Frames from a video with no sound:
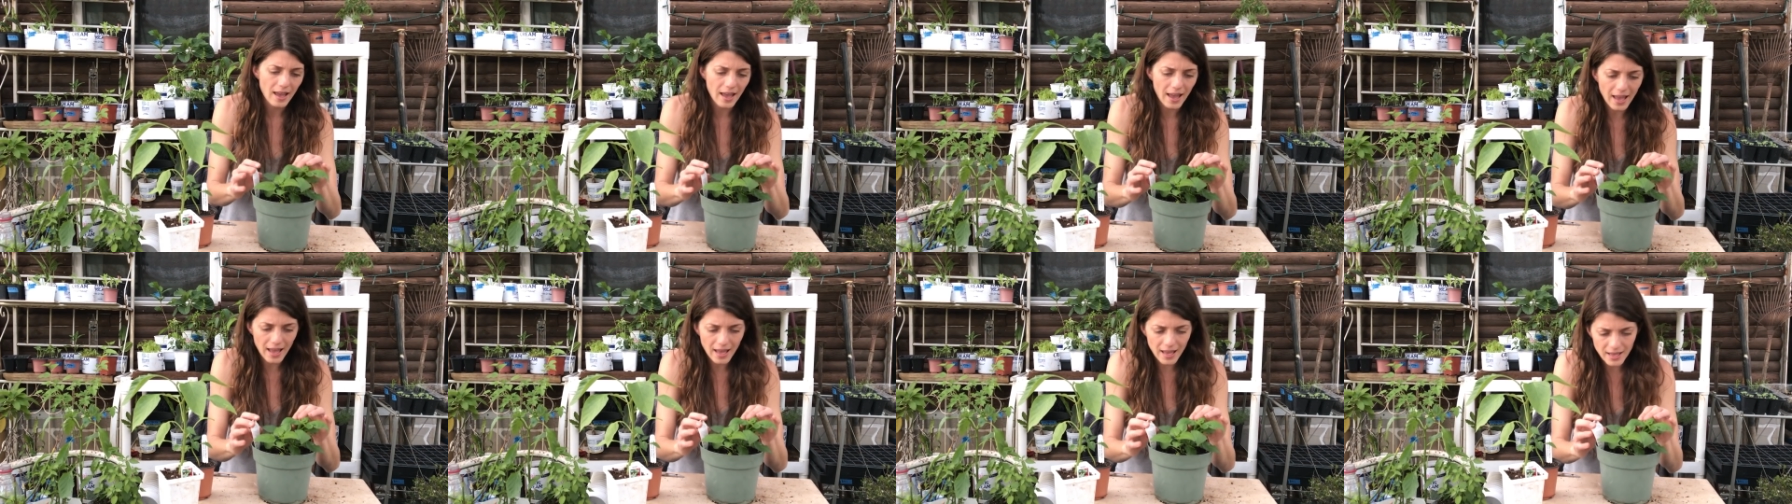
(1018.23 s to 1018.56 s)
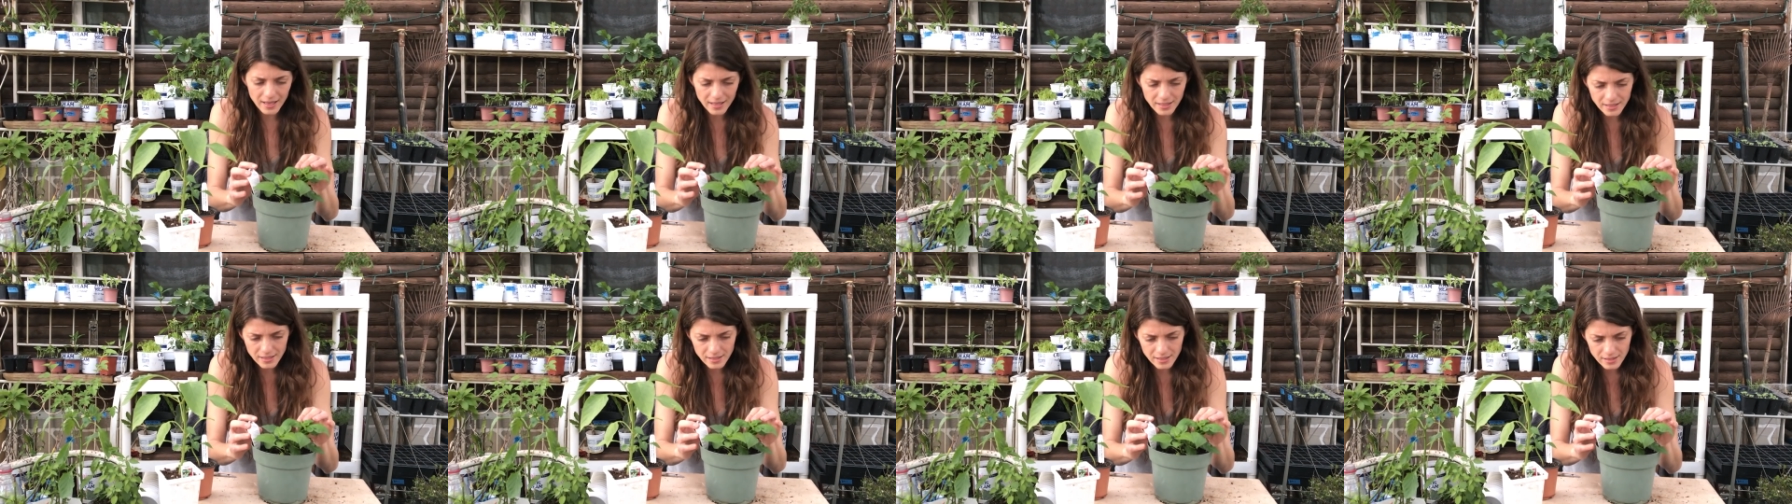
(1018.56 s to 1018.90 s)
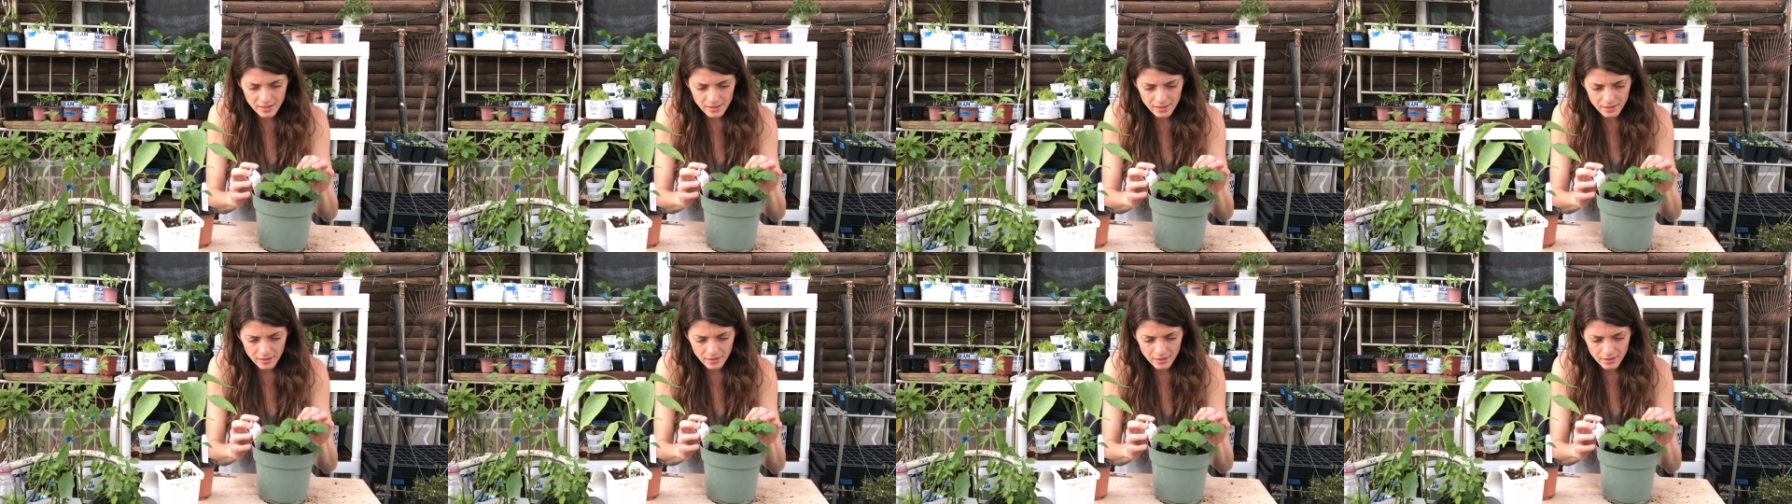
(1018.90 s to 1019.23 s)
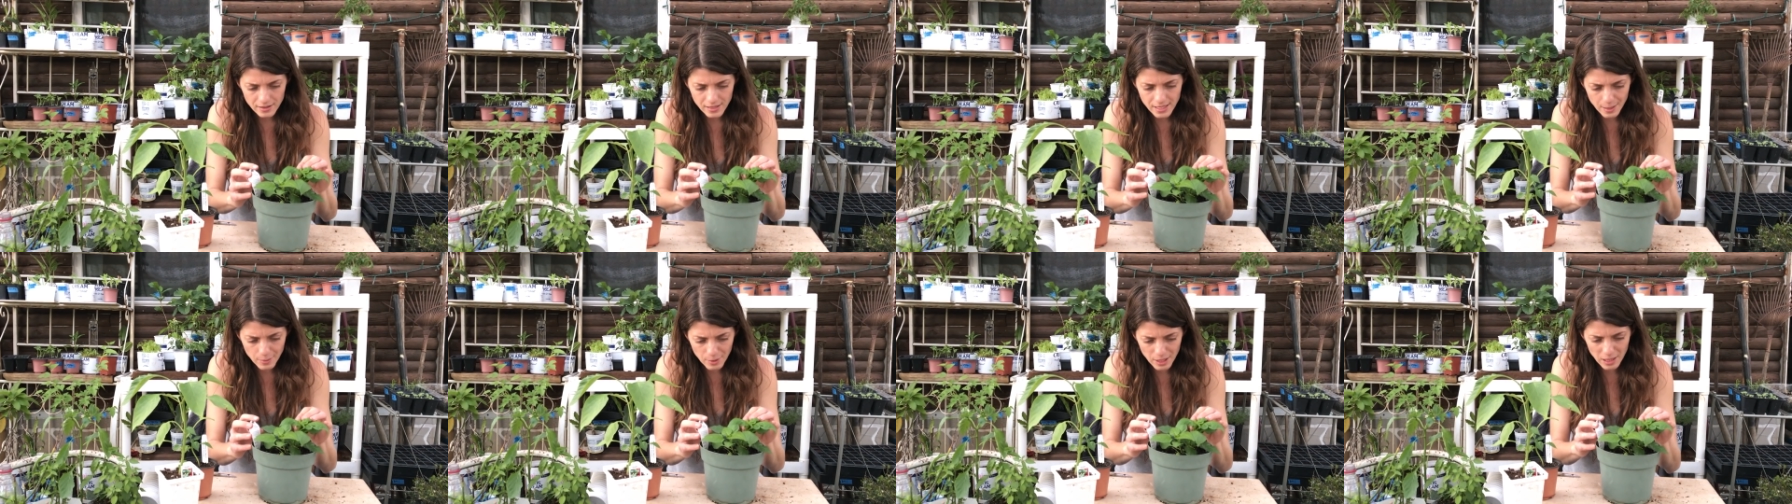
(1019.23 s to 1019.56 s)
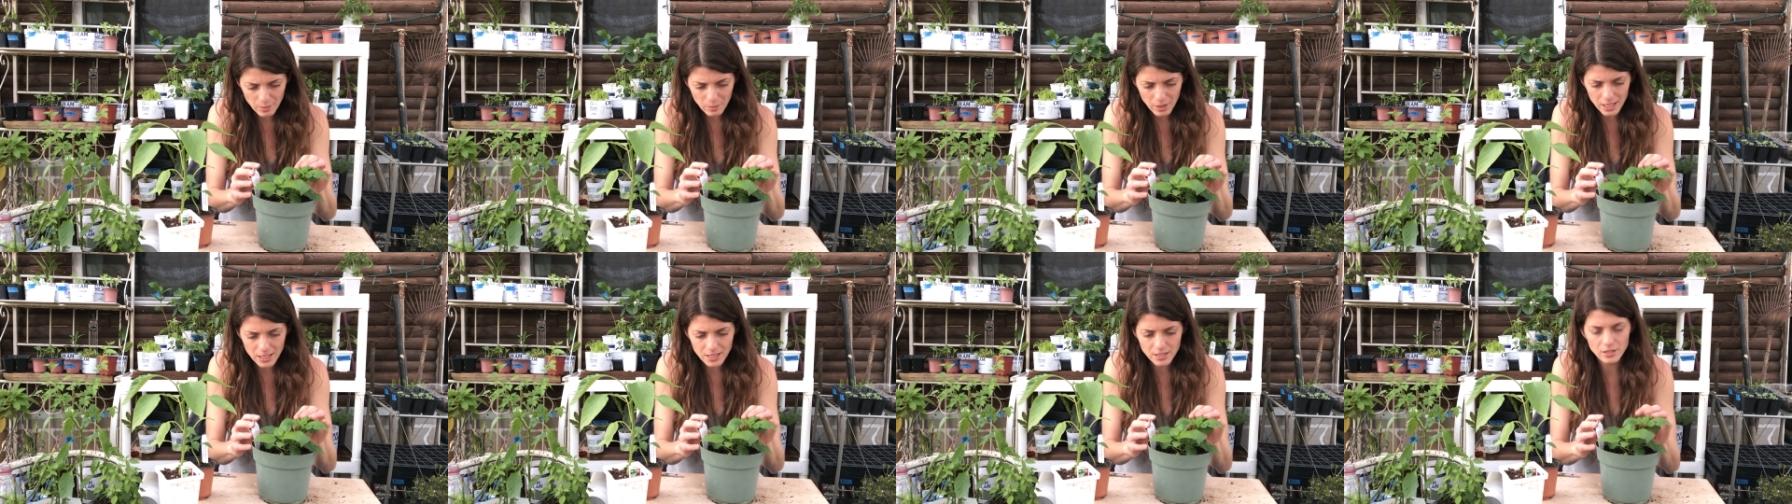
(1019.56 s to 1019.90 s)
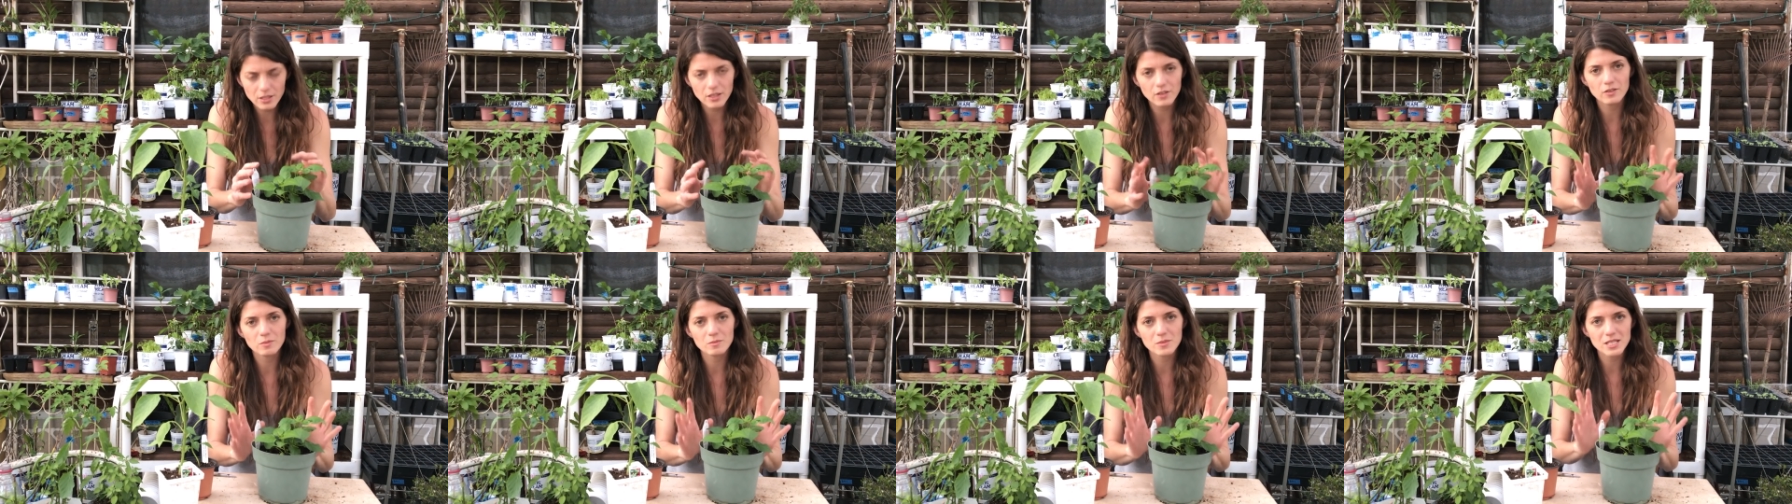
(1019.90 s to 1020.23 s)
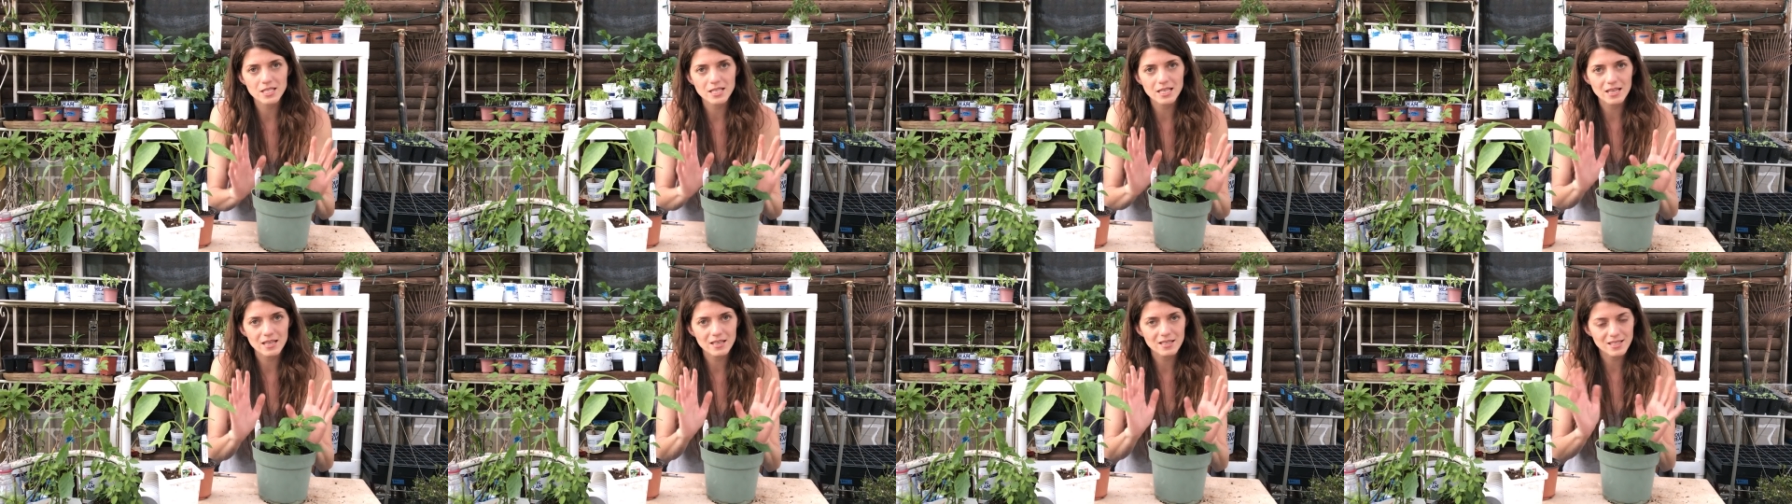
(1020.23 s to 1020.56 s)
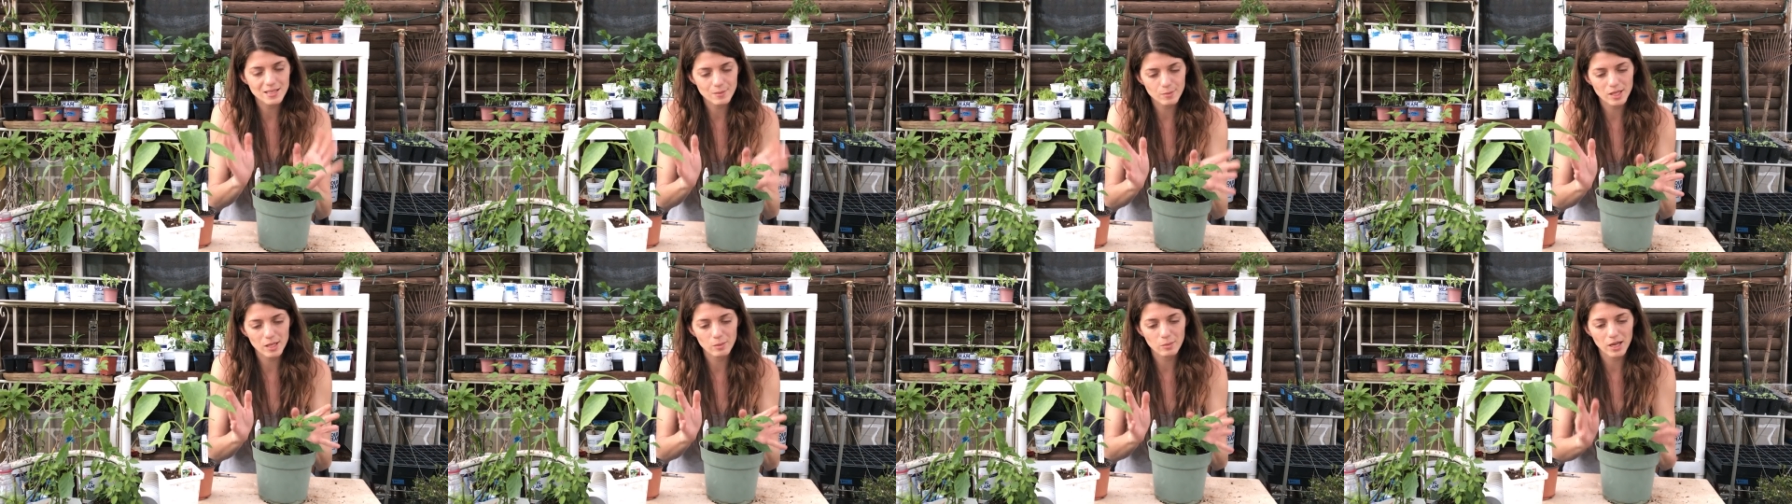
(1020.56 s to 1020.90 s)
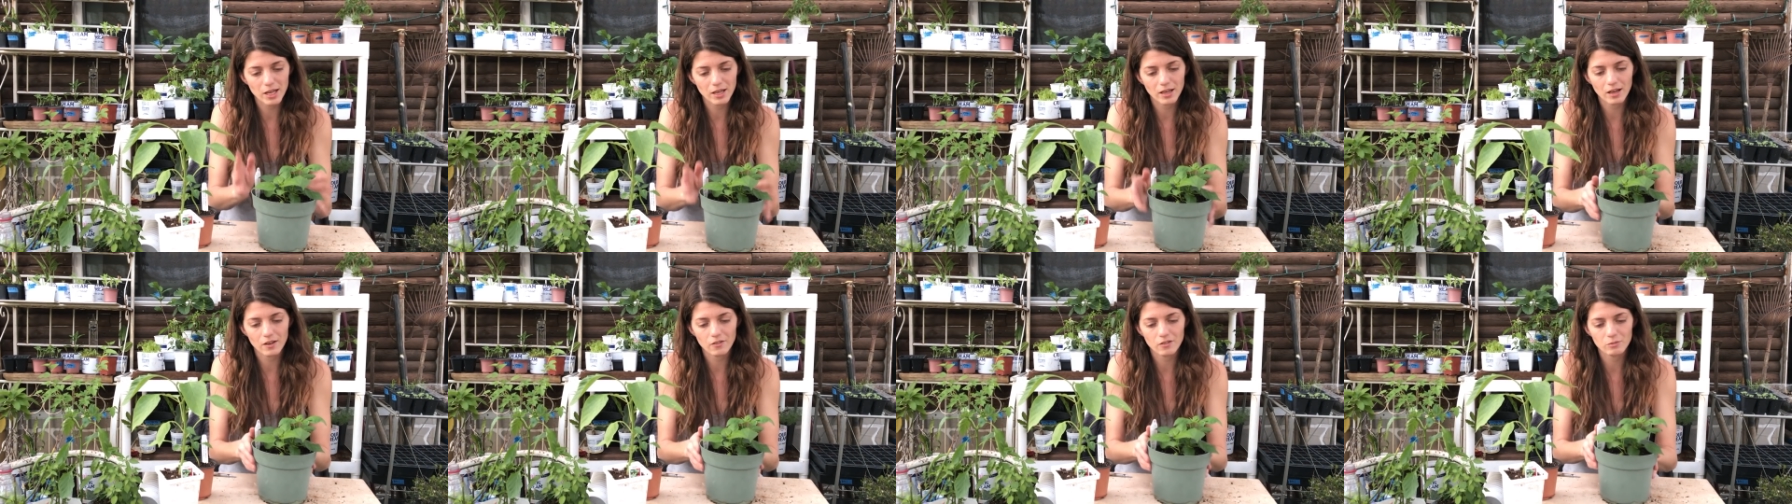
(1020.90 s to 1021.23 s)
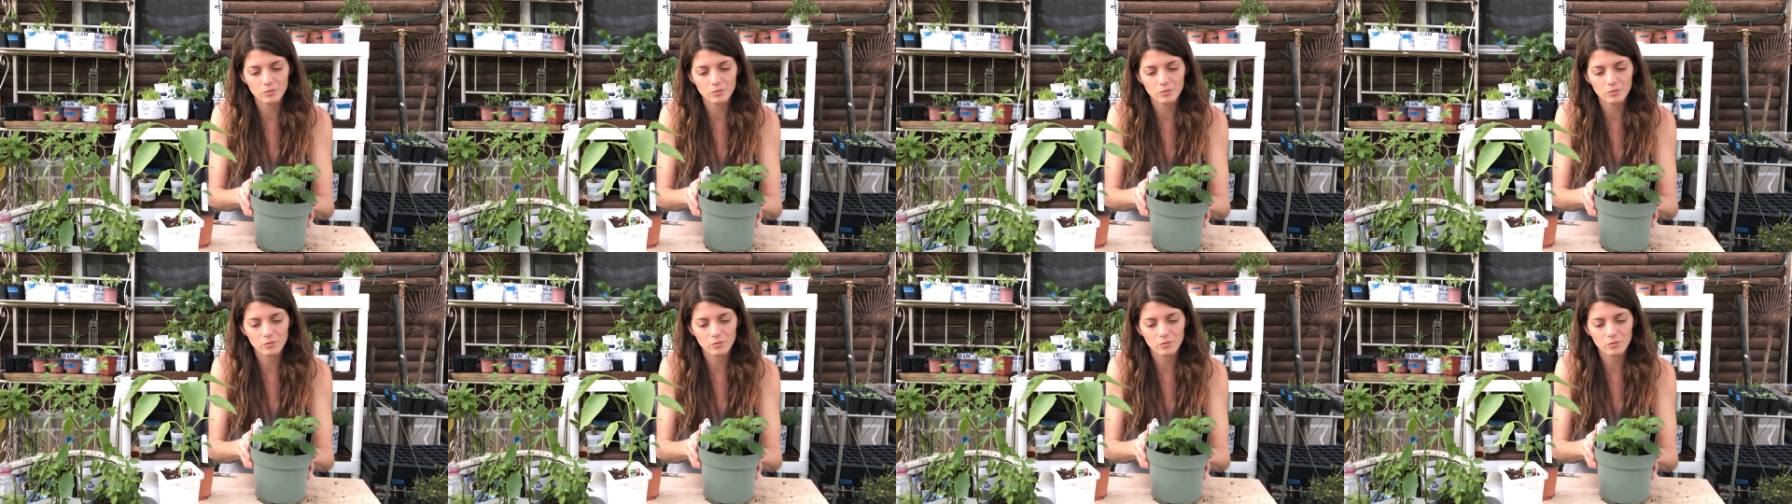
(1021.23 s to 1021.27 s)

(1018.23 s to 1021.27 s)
and some of them I had started from seed, some of them I got